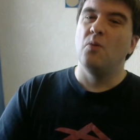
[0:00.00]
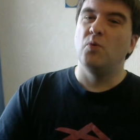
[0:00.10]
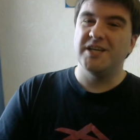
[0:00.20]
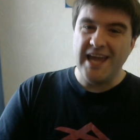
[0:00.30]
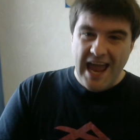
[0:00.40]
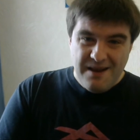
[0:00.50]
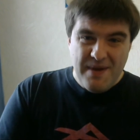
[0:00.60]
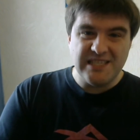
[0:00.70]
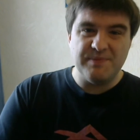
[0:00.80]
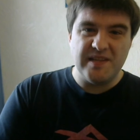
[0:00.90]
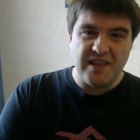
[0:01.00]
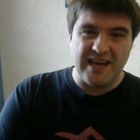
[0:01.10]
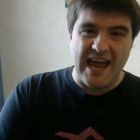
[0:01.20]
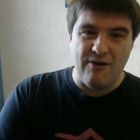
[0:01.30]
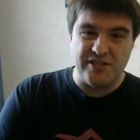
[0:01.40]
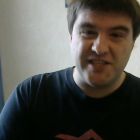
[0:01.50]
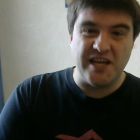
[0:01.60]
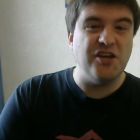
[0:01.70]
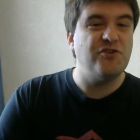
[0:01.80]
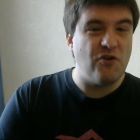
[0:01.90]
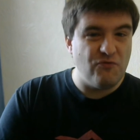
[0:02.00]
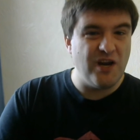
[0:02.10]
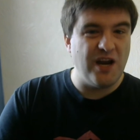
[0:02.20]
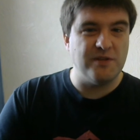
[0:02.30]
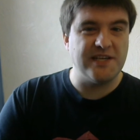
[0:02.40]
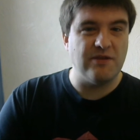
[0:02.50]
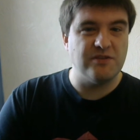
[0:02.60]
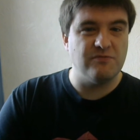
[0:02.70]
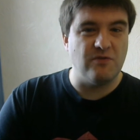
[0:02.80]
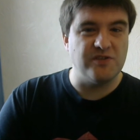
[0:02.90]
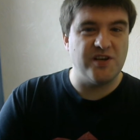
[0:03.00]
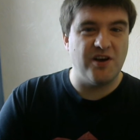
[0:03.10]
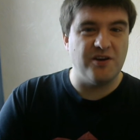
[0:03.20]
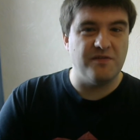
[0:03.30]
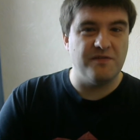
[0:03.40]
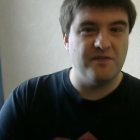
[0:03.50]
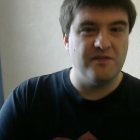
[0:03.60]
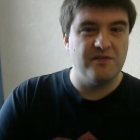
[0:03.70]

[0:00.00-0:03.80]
which again makes him another character that you don't really want to get onto the wrong side of.